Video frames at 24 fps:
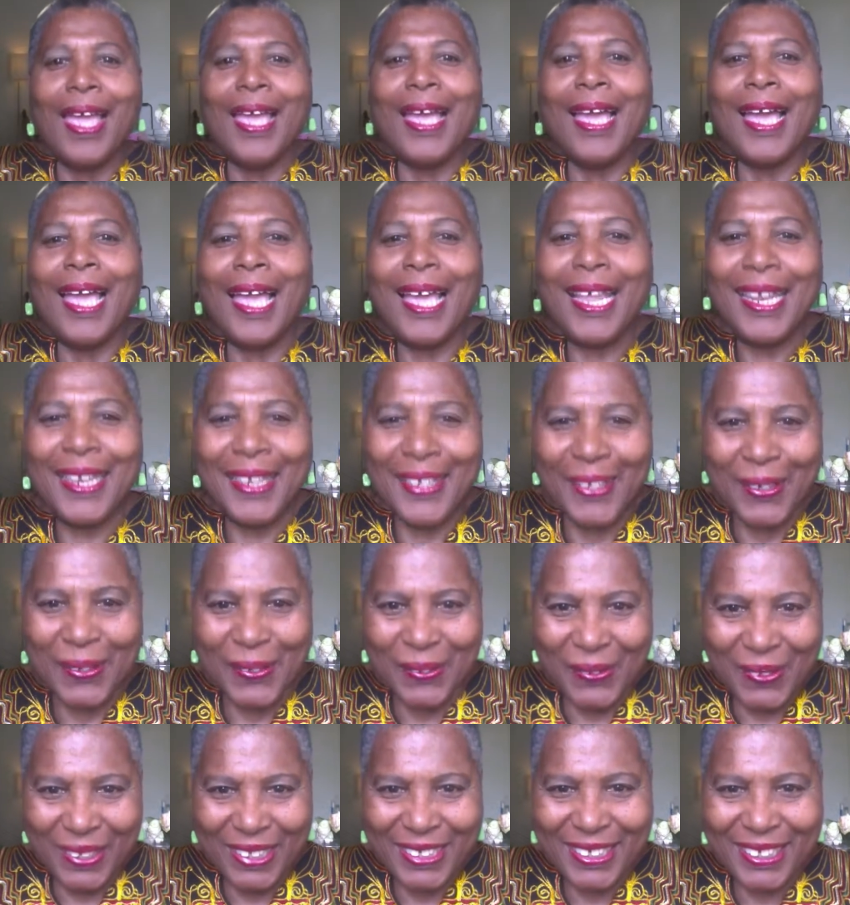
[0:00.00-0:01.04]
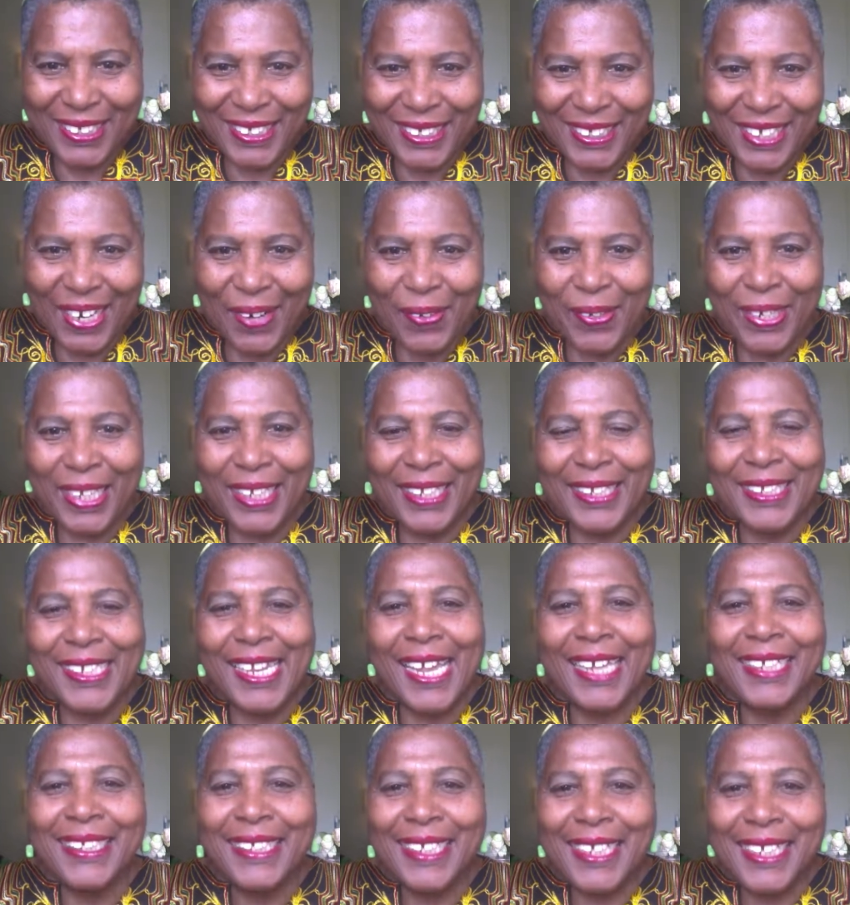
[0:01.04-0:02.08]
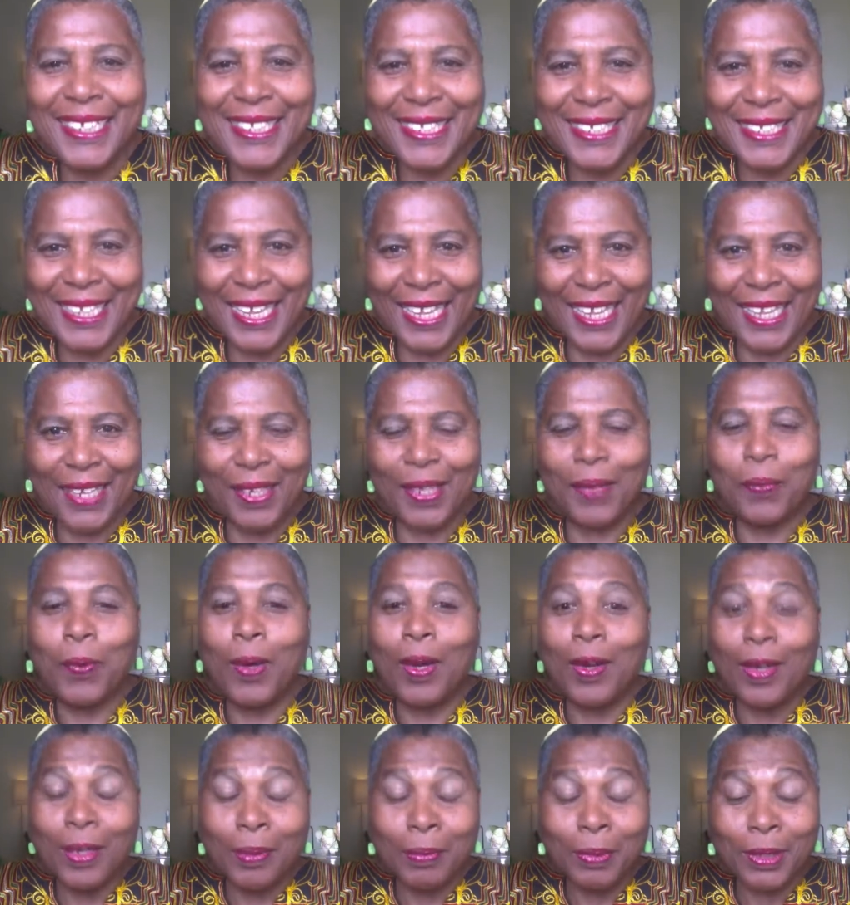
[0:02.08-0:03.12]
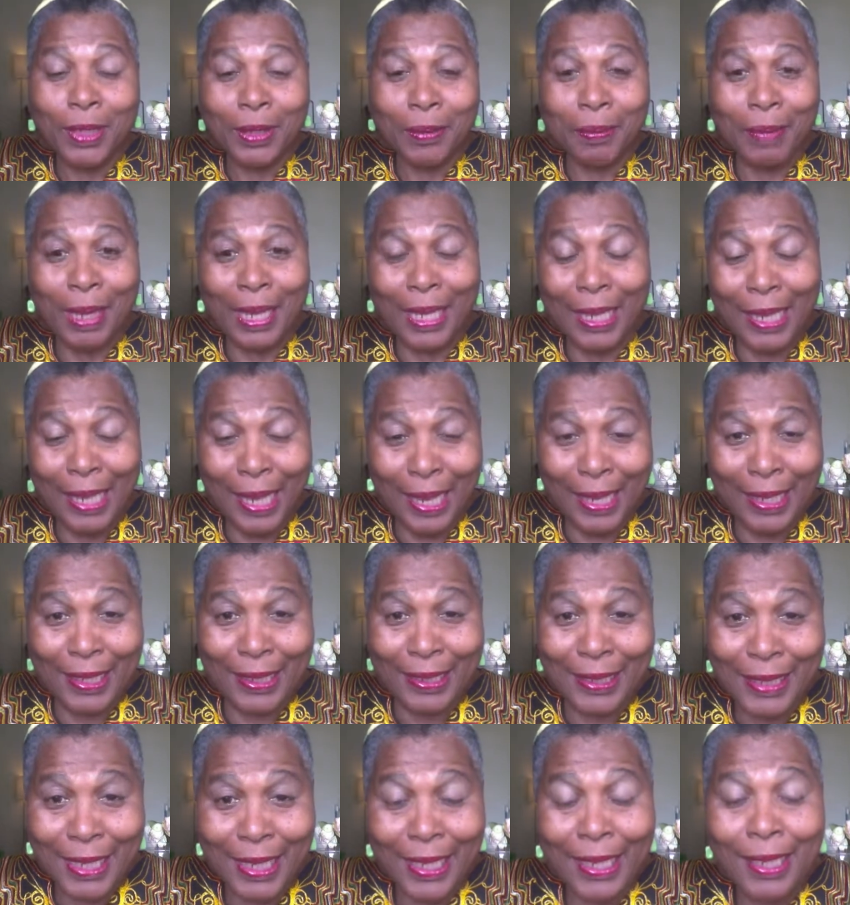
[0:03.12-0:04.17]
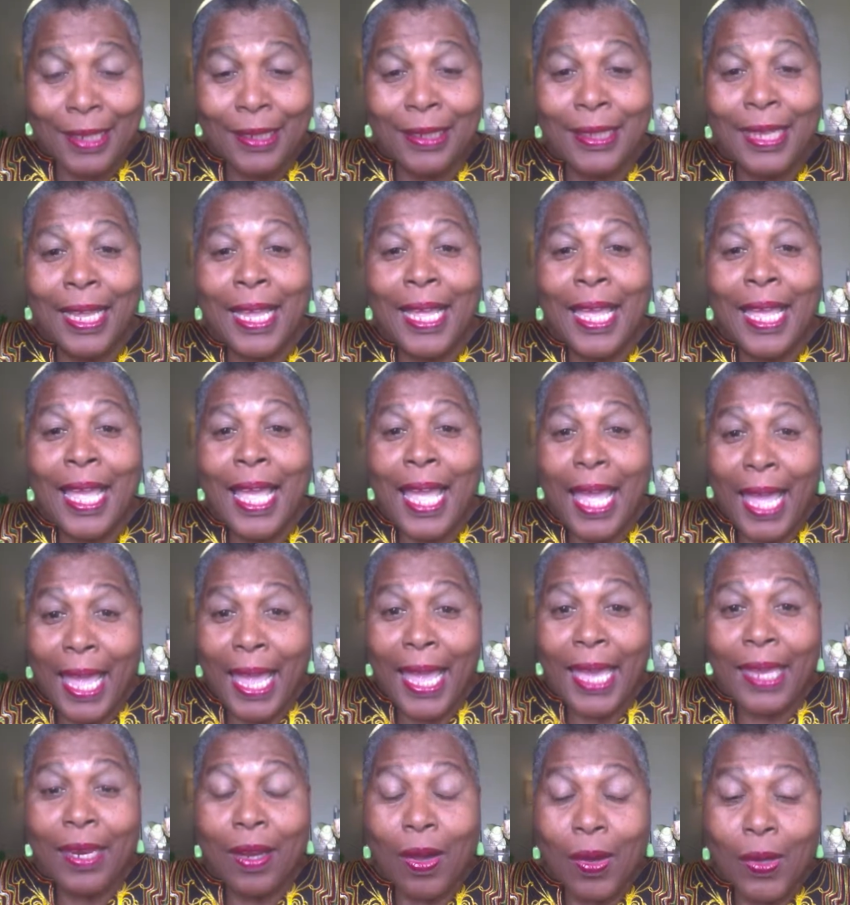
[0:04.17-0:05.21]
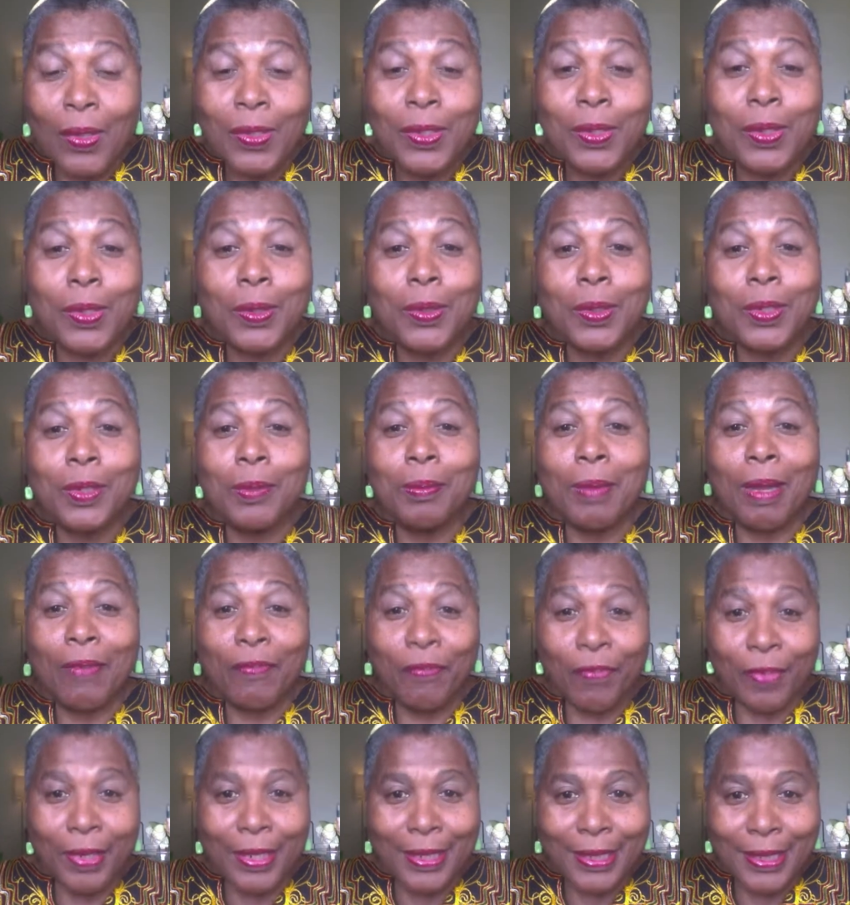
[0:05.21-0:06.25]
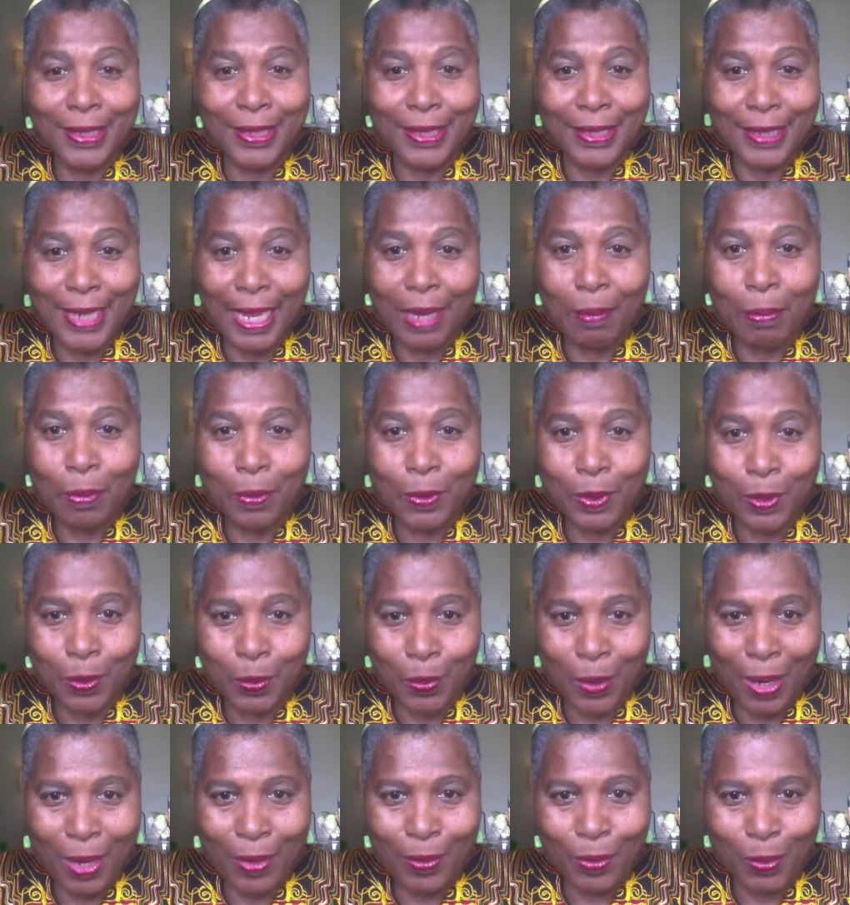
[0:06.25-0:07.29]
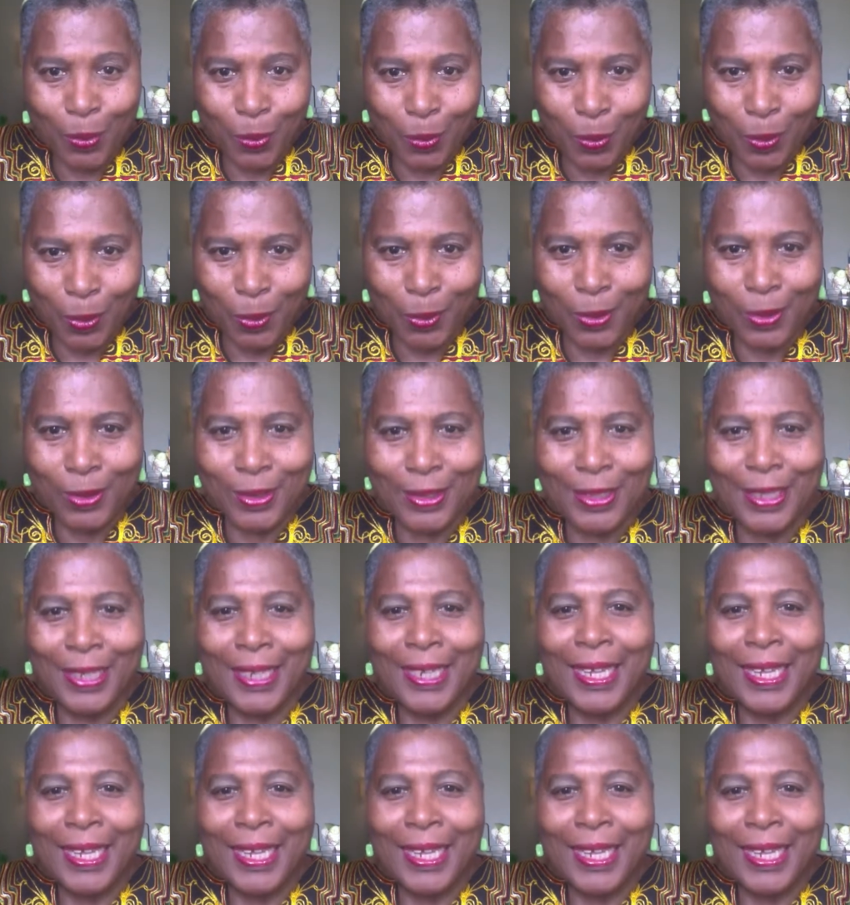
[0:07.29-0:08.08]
Hello, this is Shariananda saying welcome to my clientele and also to my friends and neighbors around the world.